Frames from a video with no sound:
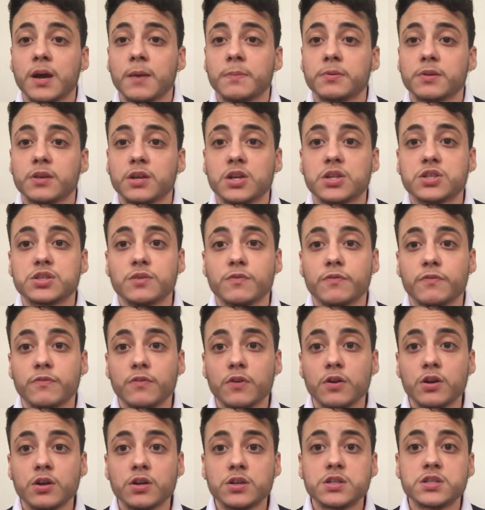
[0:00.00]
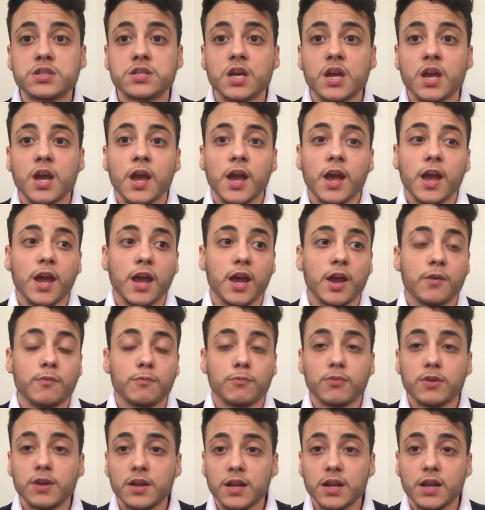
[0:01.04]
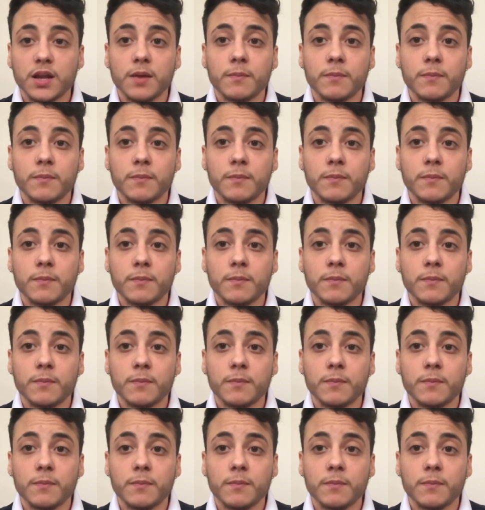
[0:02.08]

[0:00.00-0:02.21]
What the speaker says: the application first and read